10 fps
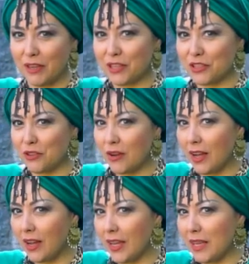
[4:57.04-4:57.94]
happens
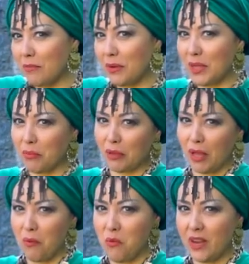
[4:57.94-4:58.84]
that whatever
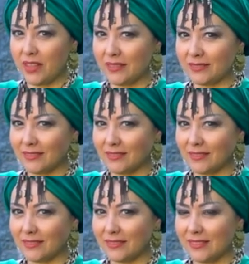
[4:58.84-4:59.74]
the amulet
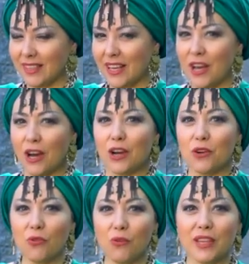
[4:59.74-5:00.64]
is, the
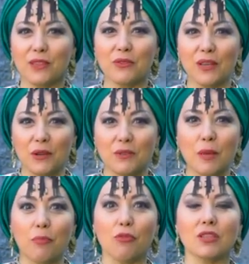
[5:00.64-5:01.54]
hands of other
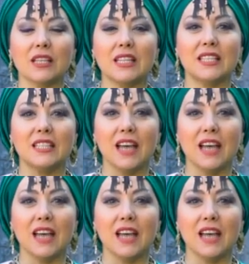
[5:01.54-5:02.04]
people are